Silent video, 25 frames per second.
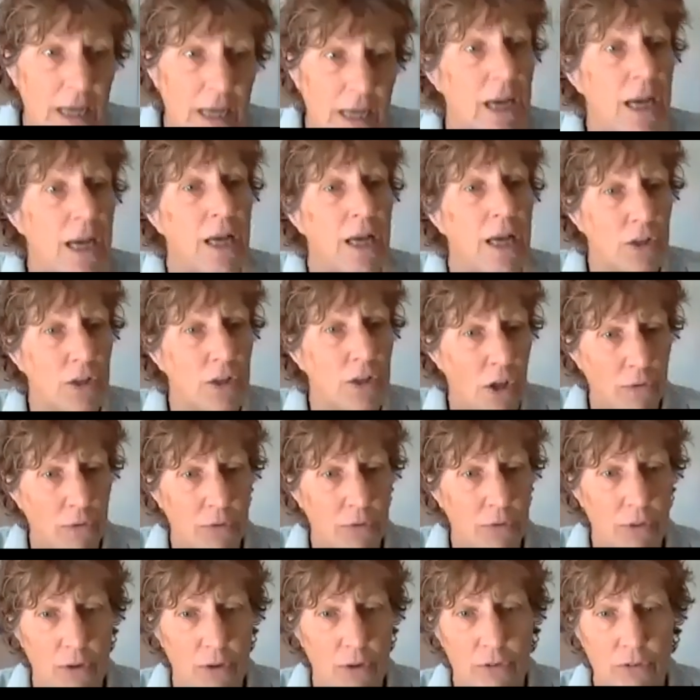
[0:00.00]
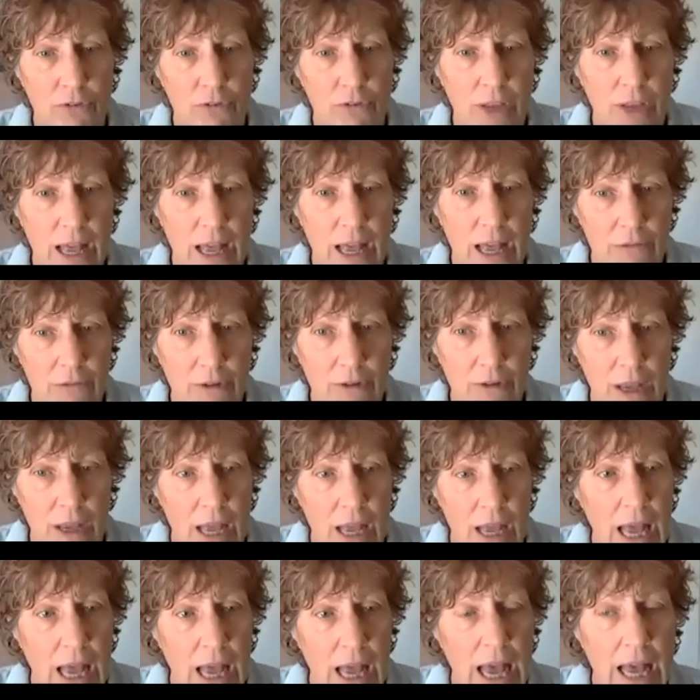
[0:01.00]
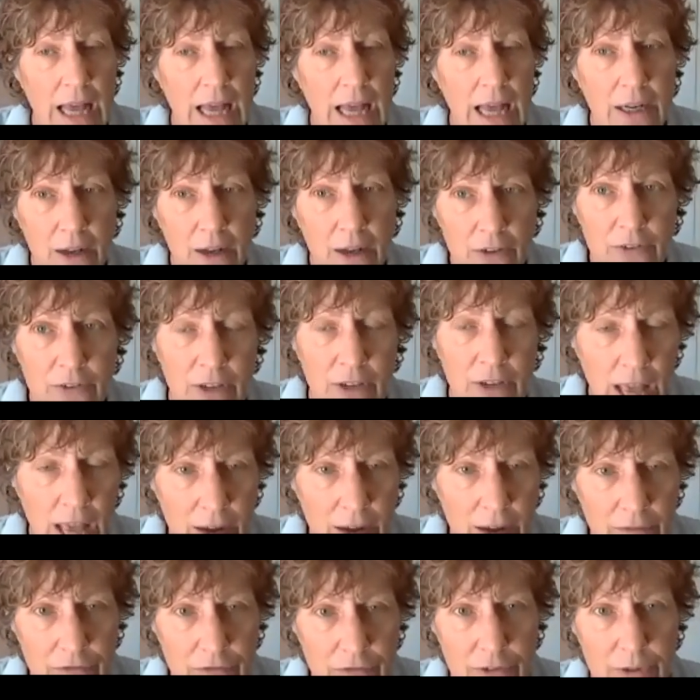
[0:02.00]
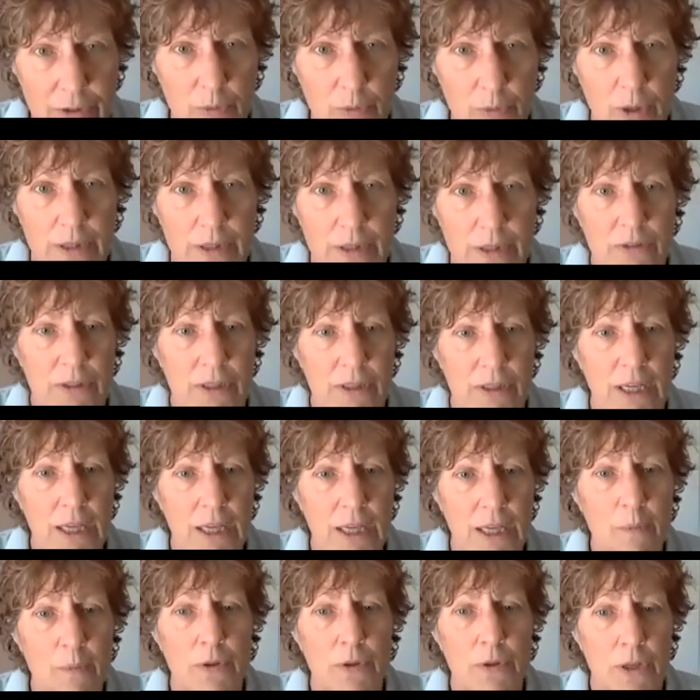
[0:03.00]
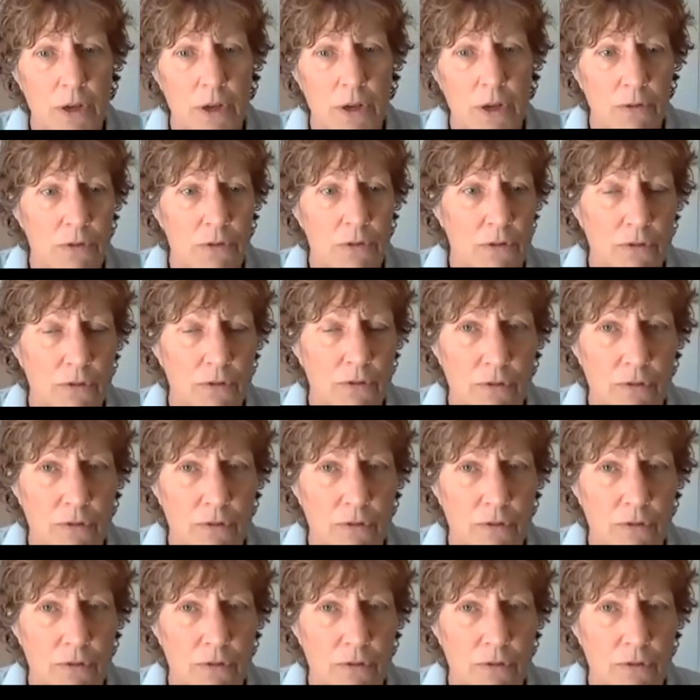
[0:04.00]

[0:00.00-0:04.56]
Note those down and ask everyone to keep a note of